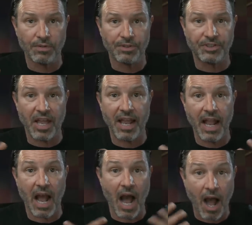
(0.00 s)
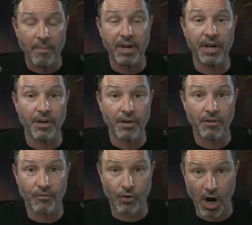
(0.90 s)
saying, I'm here
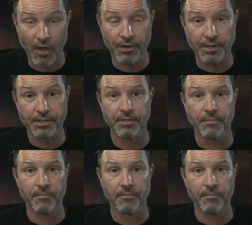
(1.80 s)
for others,